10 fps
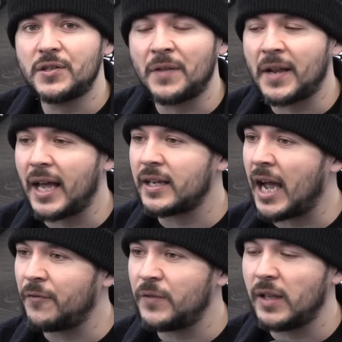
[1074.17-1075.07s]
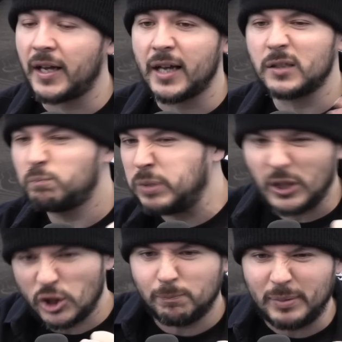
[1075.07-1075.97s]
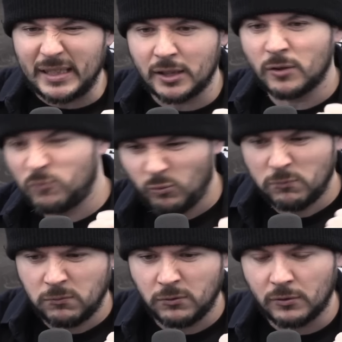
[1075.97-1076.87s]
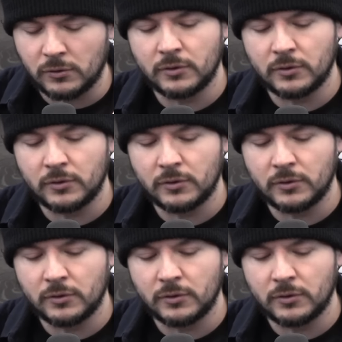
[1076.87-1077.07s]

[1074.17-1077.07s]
and then I I feel like I could punch a bear. Ugh.